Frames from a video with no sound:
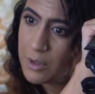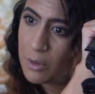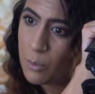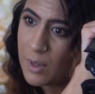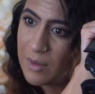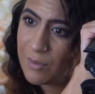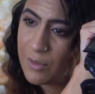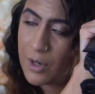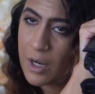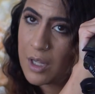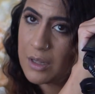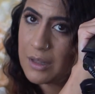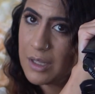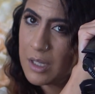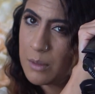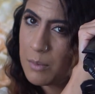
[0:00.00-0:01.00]
waver a
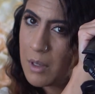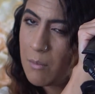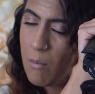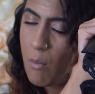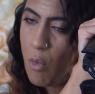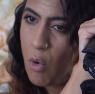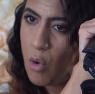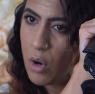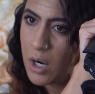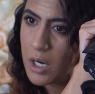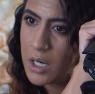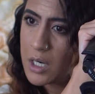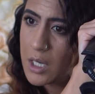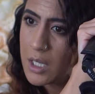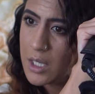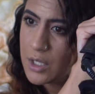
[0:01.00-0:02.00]
little bit more,
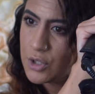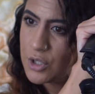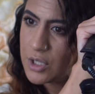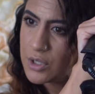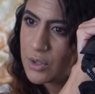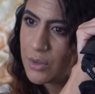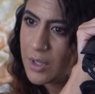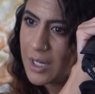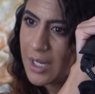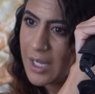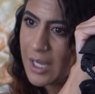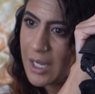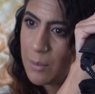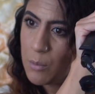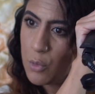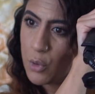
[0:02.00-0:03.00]
just so that I
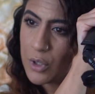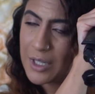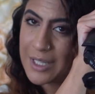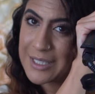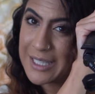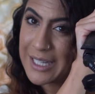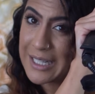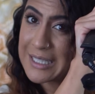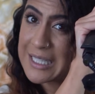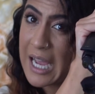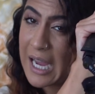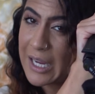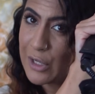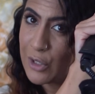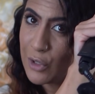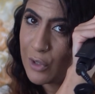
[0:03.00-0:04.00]
get more or less like a
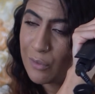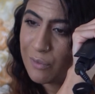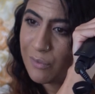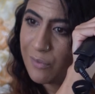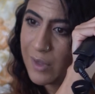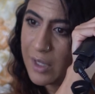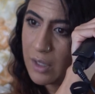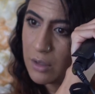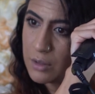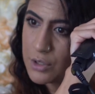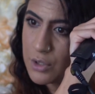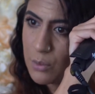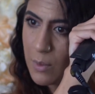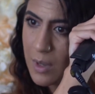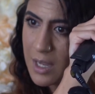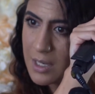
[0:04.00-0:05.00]
tighter feel
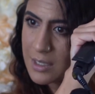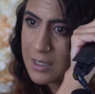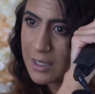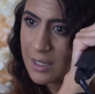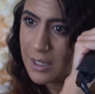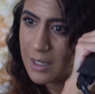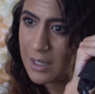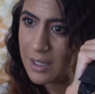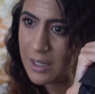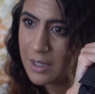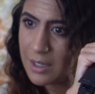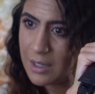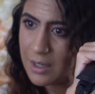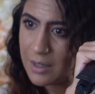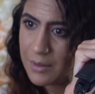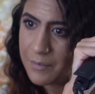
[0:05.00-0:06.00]
to it,
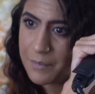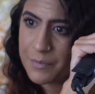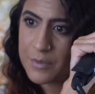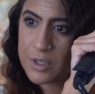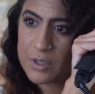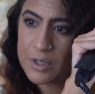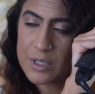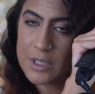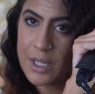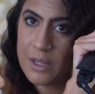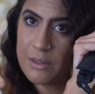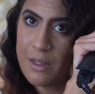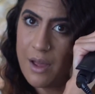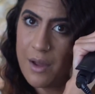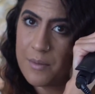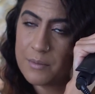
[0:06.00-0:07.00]
just like
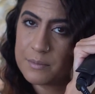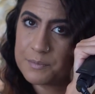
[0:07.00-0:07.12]
that.